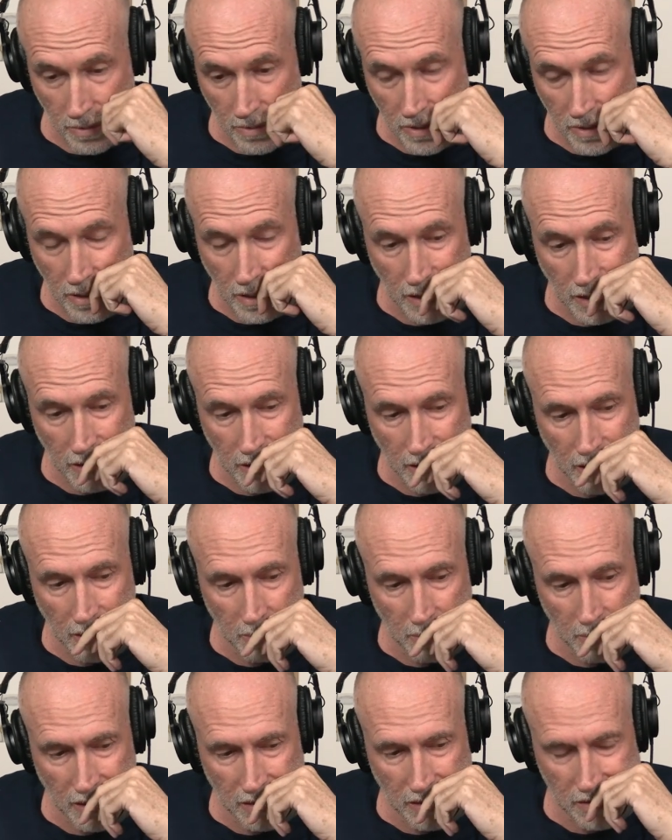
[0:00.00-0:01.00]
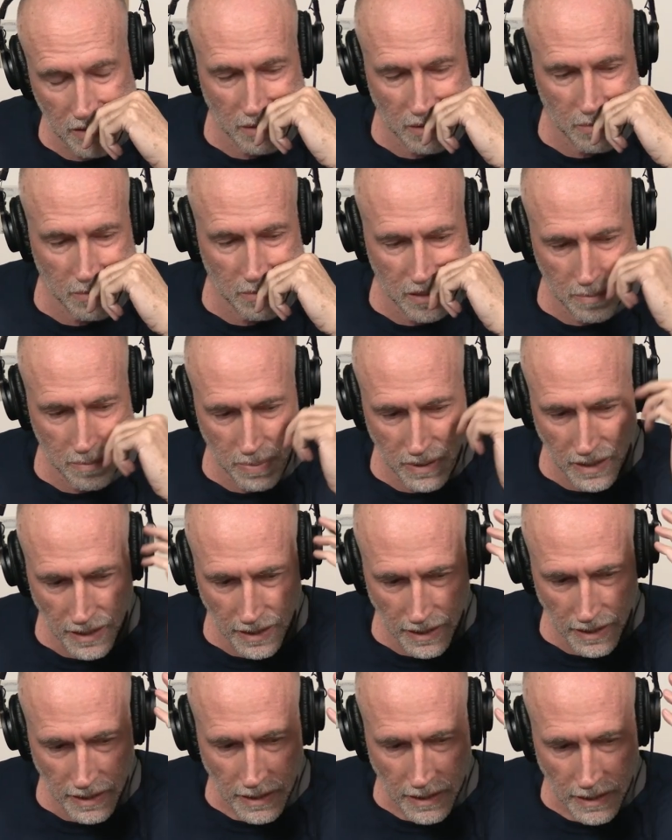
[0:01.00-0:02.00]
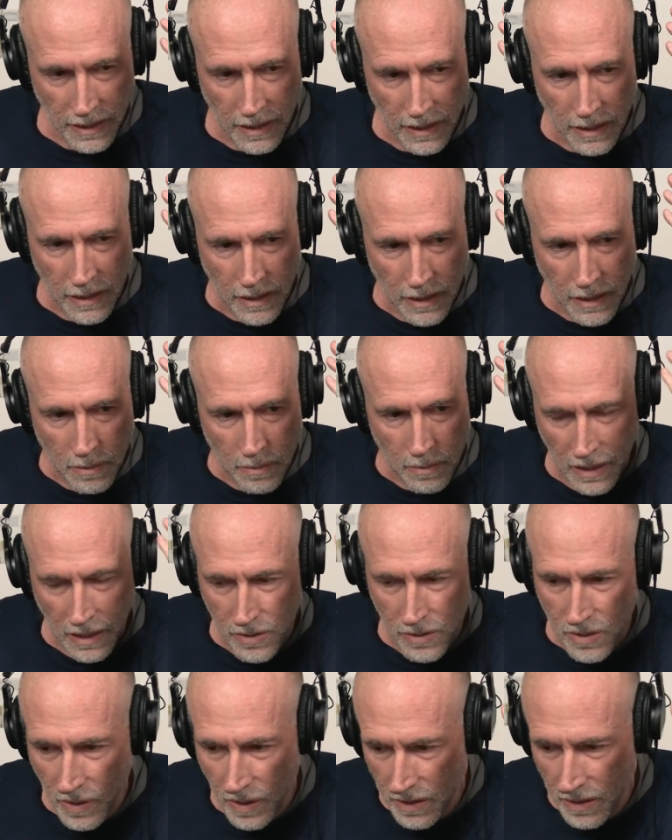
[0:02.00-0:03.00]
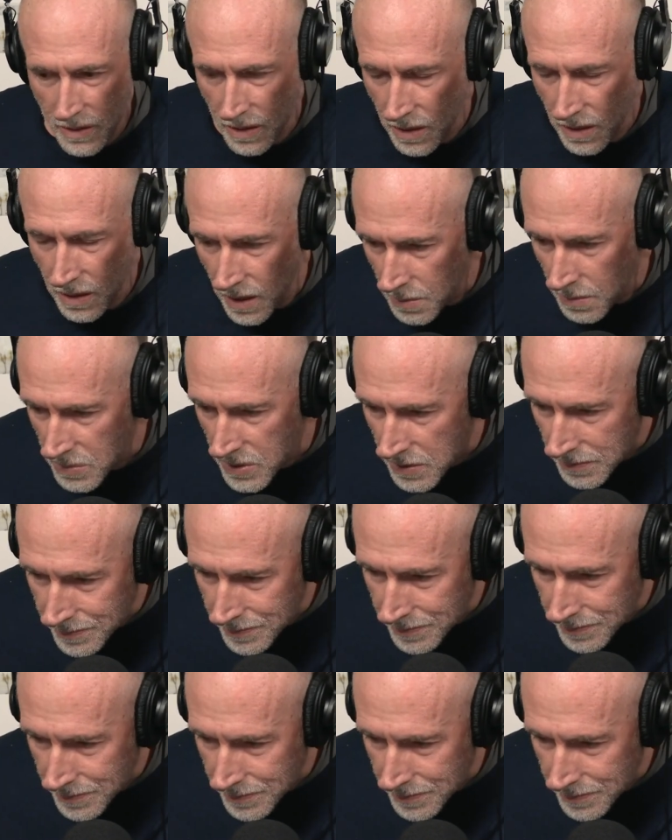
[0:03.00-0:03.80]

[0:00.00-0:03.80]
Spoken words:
were starting to come on. It's like when they play, when I used to go out to clubs